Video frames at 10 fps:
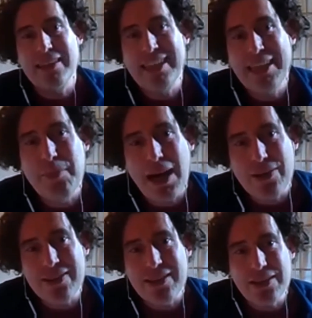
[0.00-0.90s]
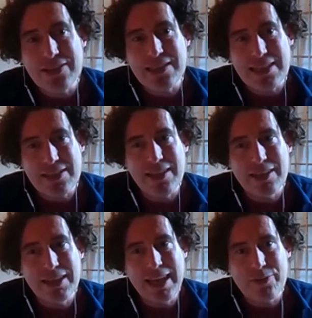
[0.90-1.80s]
the amount doesn't
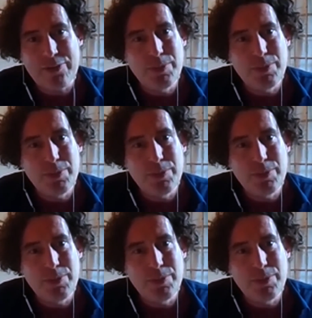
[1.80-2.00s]
necessarily have to